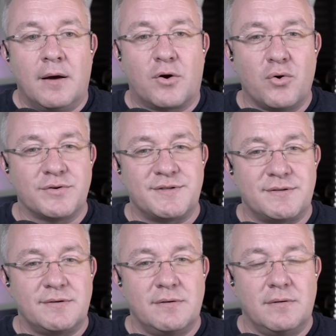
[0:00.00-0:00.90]
Of
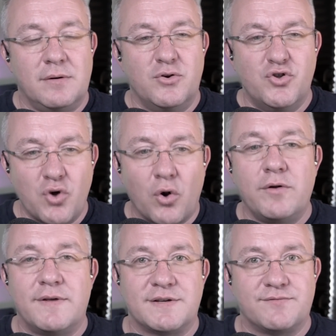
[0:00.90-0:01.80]
course, none
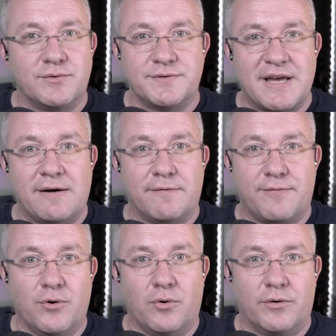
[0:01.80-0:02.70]
of this rules out
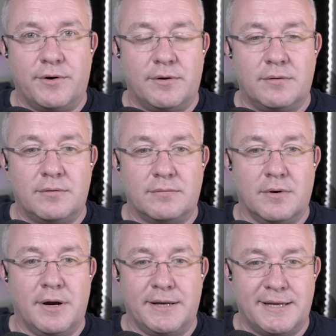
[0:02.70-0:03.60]
fraud,
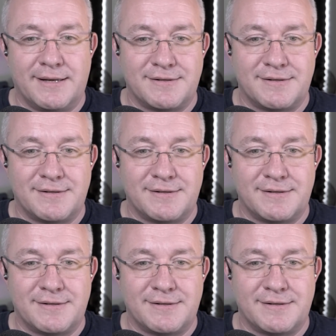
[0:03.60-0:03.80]
right?